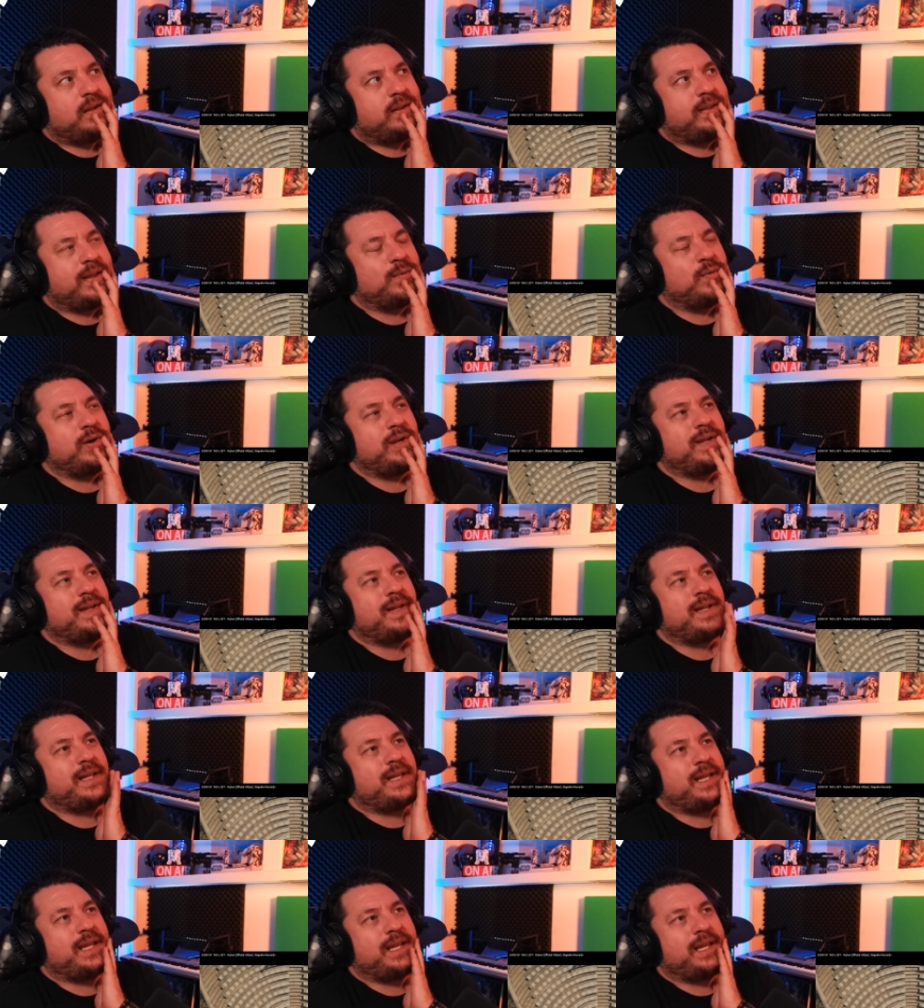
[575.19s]
They want
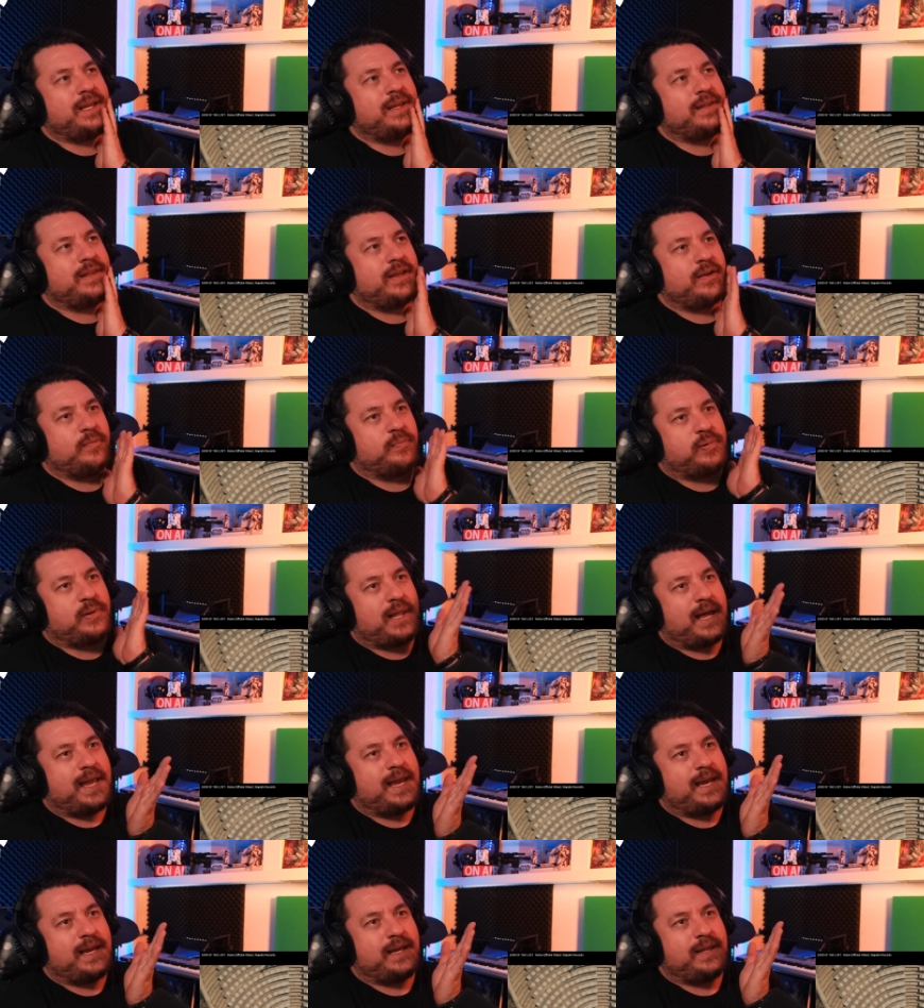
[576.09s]
you to hear their
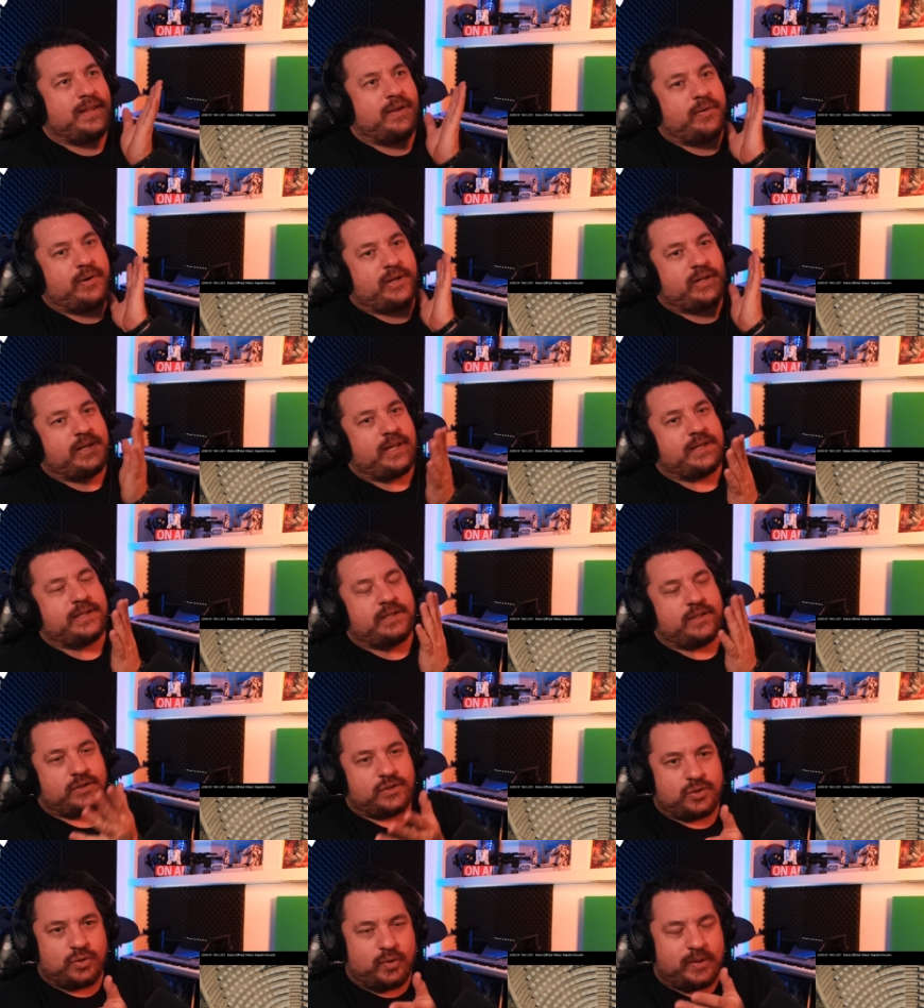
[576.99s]
playing and their
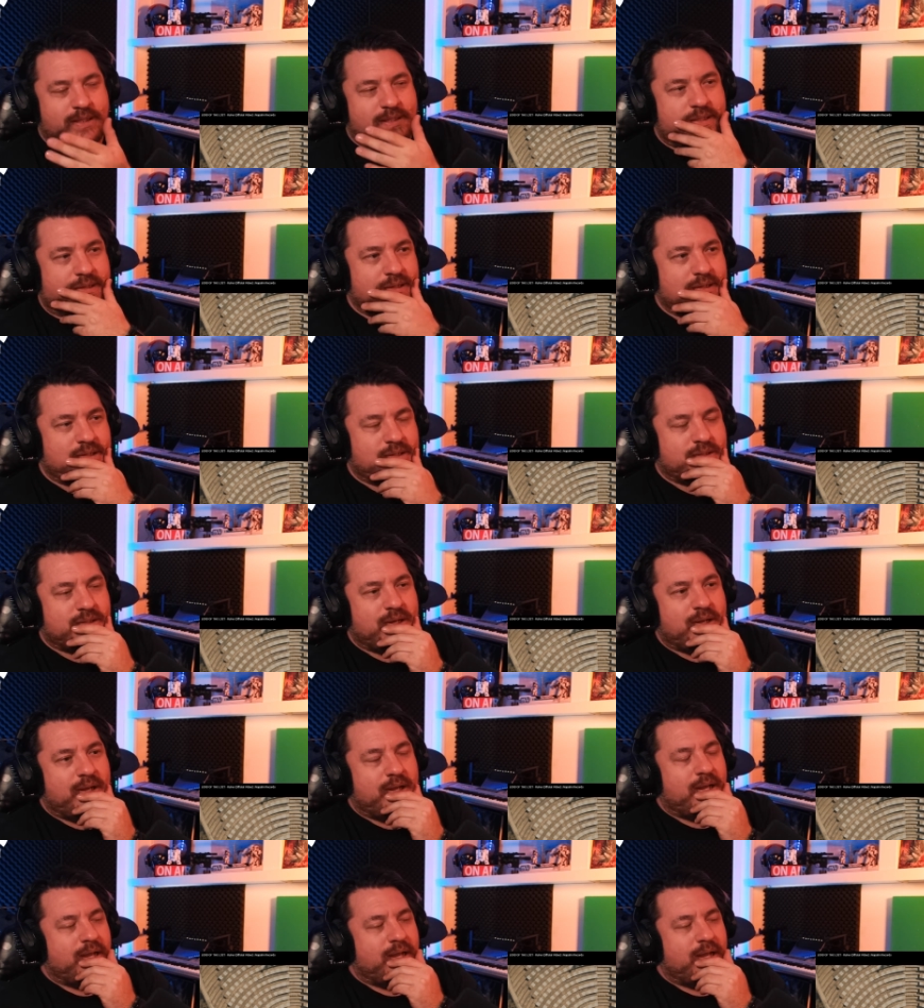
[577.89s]
eclectic choices,